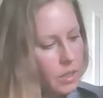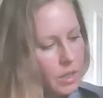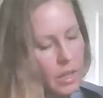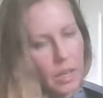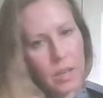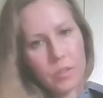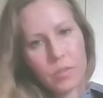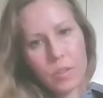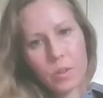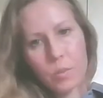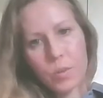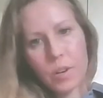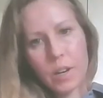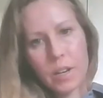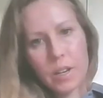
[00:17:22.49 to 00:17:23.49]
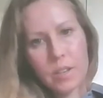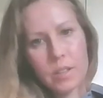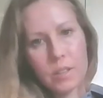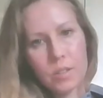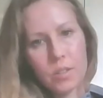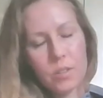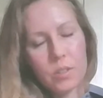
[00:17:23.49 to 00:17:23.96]
And for the price,
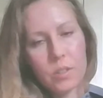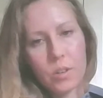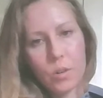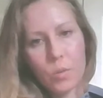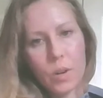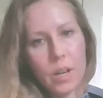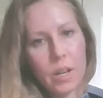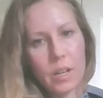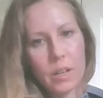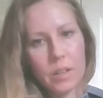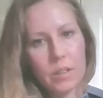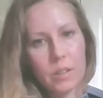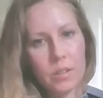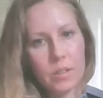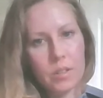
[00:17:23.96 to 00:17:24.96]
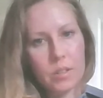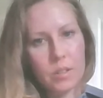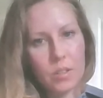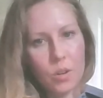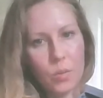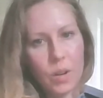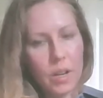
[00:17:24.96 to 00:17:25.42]
there's no way. There's just
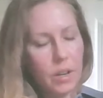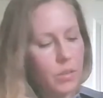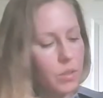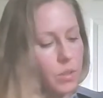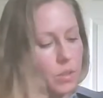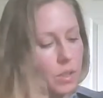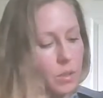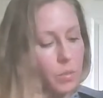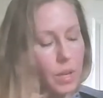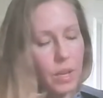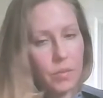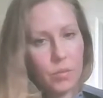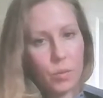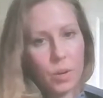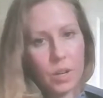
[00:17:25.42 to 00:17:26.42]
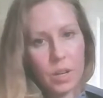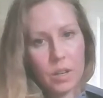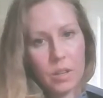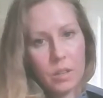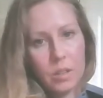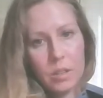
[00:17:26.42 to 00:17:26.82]
no way I was going to pay for it.